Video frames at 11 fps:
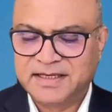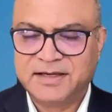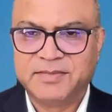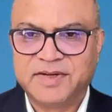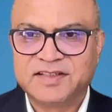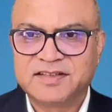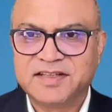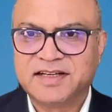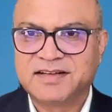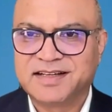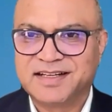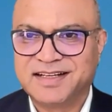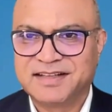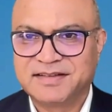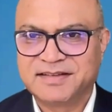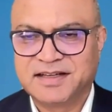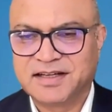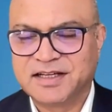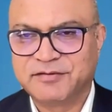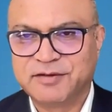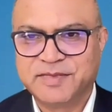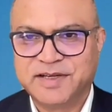elements that a
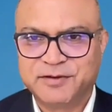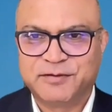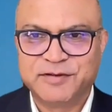government,